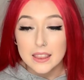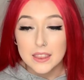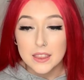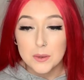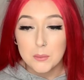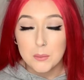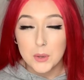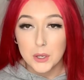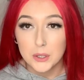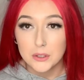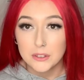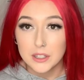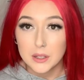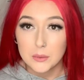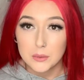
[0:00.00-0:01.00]
the
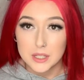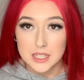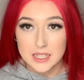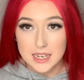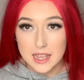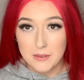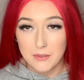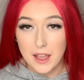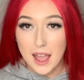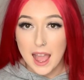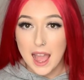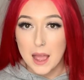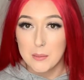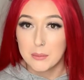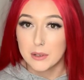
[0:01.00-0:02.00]
murderer was never
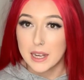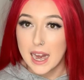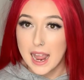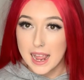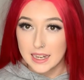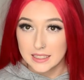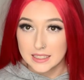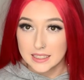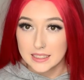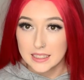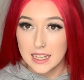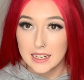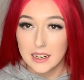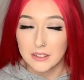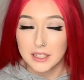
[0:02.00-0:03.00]
apprehended.
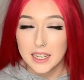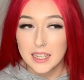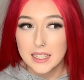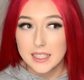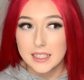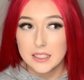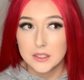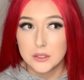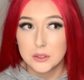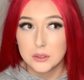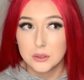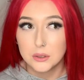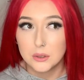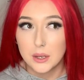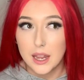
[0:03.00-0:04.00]
And I'll get
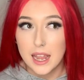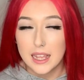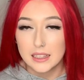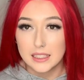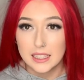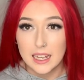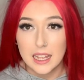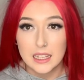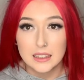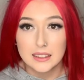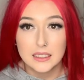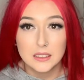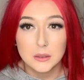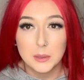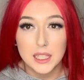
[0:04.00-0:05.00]
into Elliot a
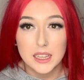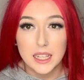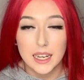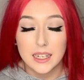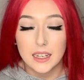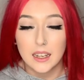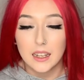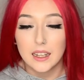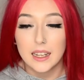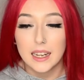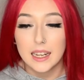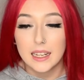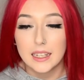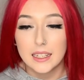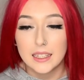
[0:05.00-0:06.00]
little bit later.
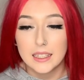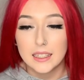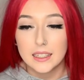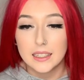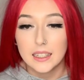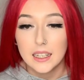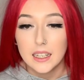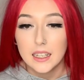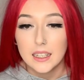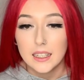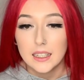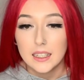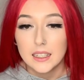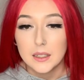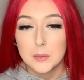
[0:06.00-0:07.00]
He
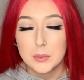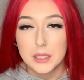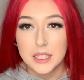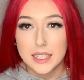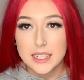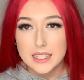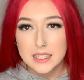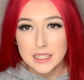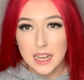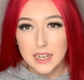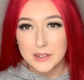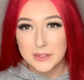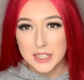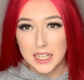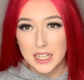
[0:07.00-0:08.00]
plays kind
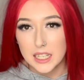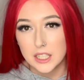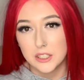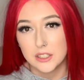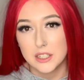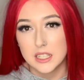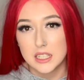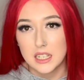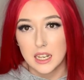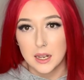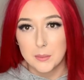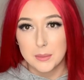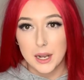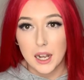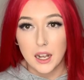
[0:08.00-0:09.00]
of an interesting
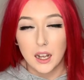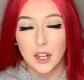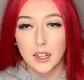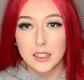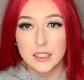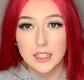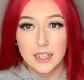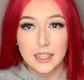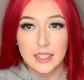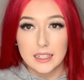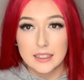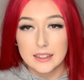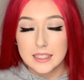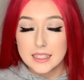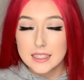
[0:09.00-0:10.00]
part in
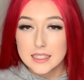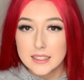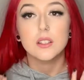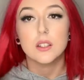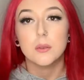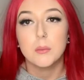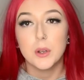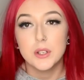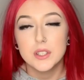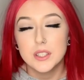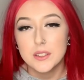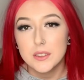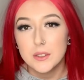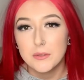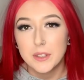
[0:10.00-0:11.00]
this. So most
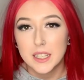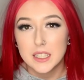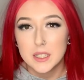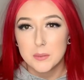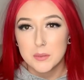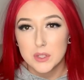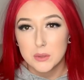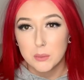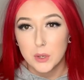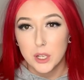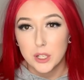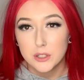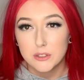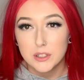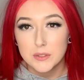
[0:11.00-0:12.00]
of the victims
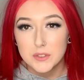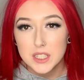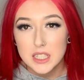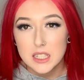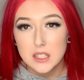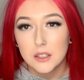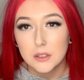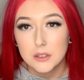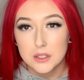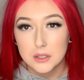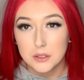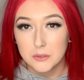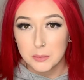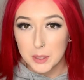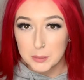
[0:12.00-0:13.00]
were drifters or
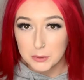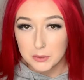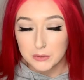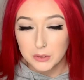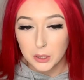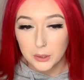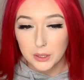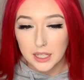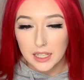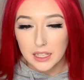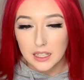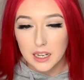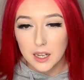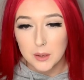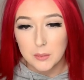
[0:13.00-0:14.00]
sort of people with low
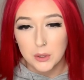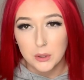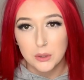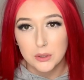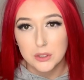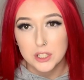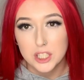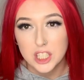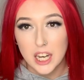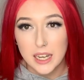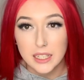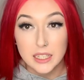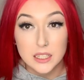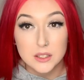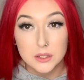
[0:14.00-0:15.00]
income or
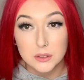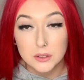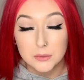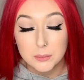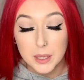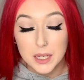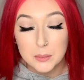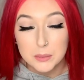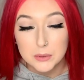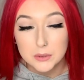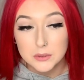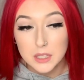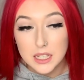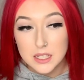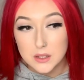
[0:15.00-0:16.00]
shady sort of
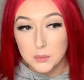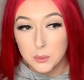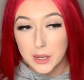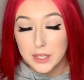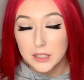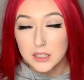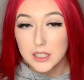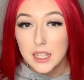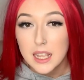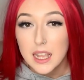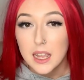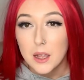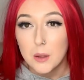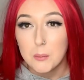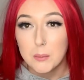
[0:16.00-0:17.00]
people as well.
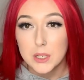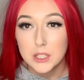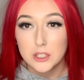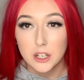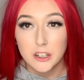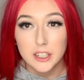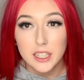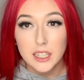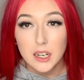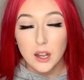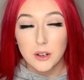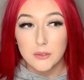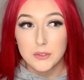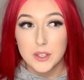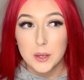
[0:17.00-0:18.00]
Majority
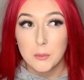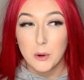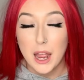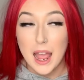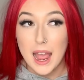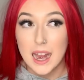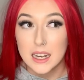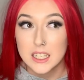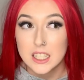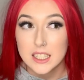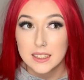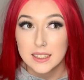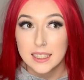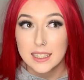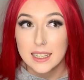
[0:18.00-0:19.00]
of them were
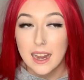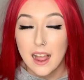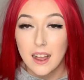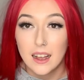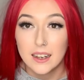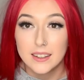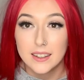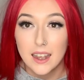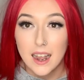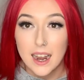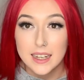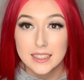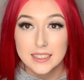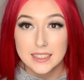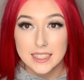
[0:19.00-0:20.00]
actually
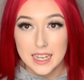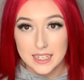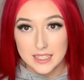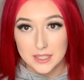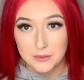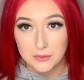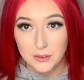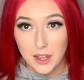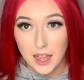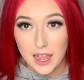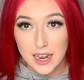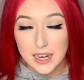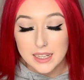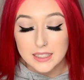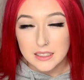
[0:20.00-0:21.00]

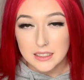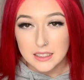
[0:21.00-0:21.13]
unidentified.